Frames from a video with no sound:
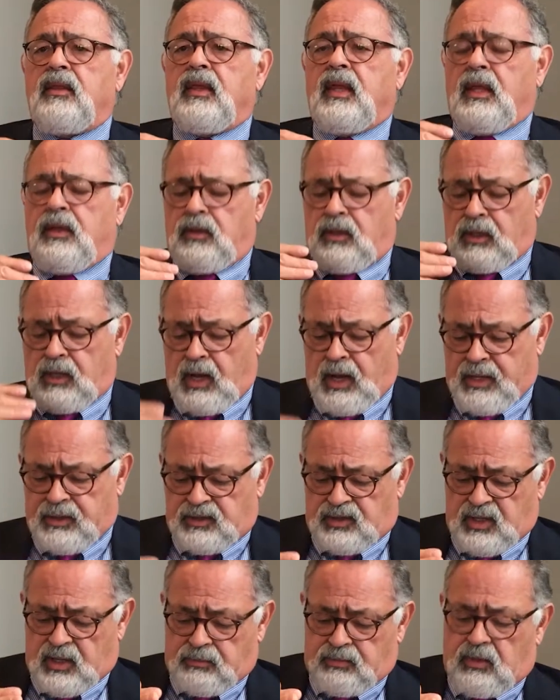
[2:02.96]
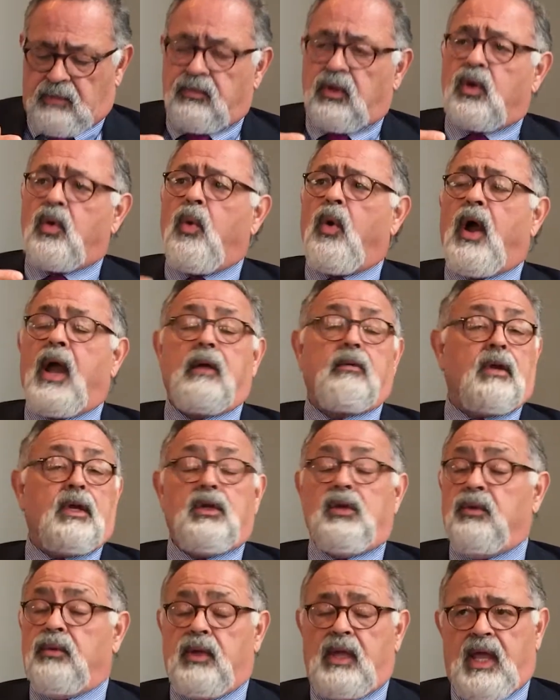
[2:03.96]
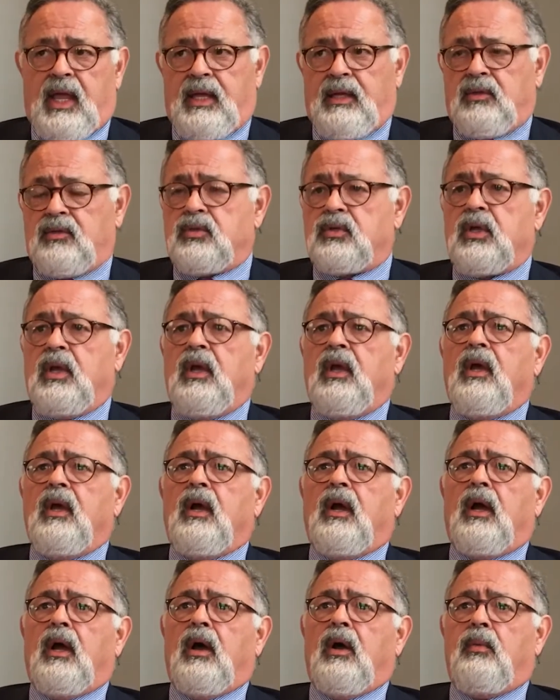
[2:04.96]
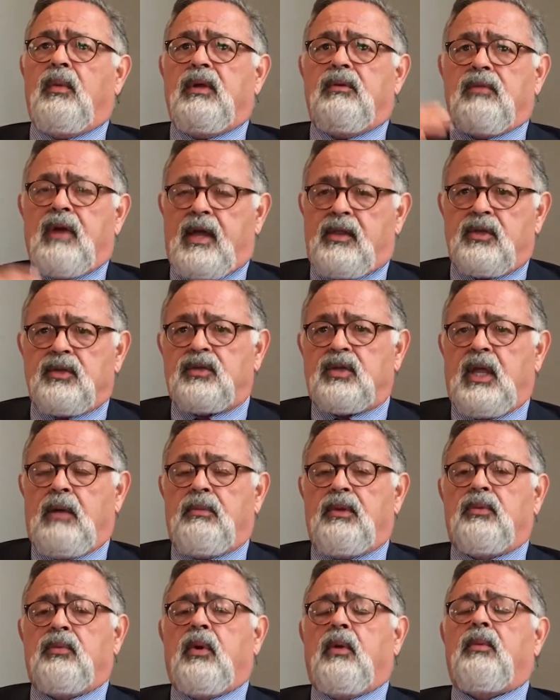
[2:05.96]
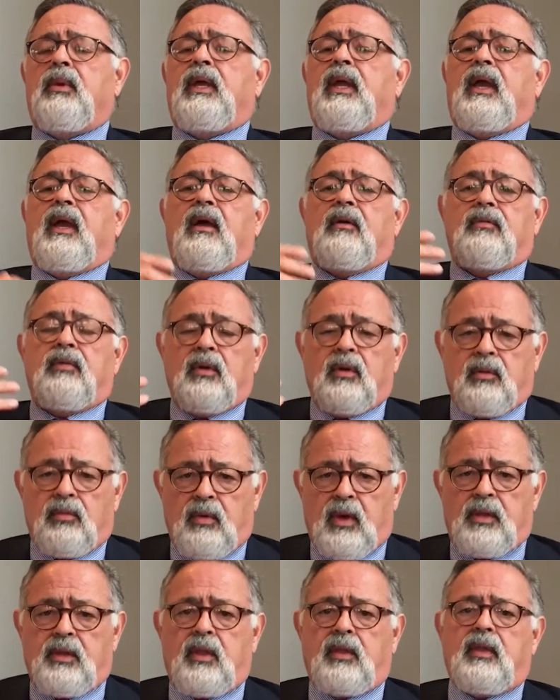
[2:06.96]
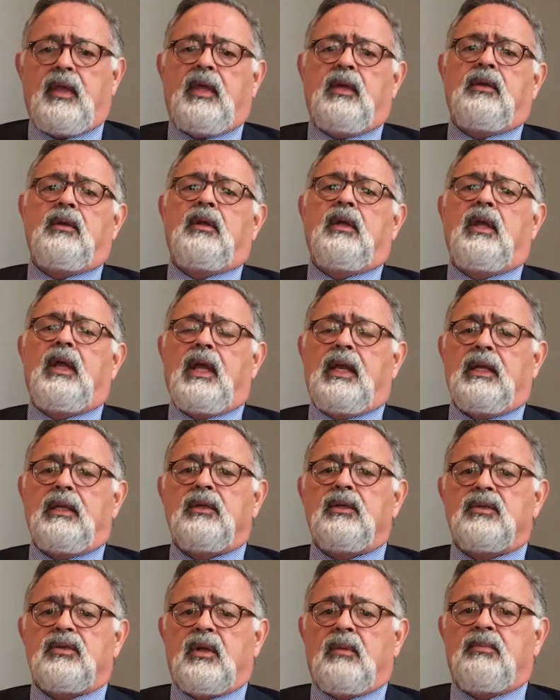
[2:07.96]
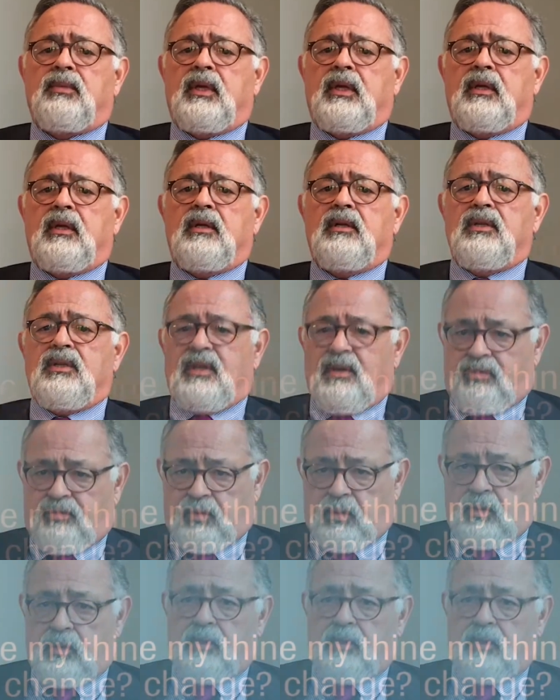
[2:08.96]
than the concept of acquiring new gains. We'd rather stay with what we have rather than getting to something different.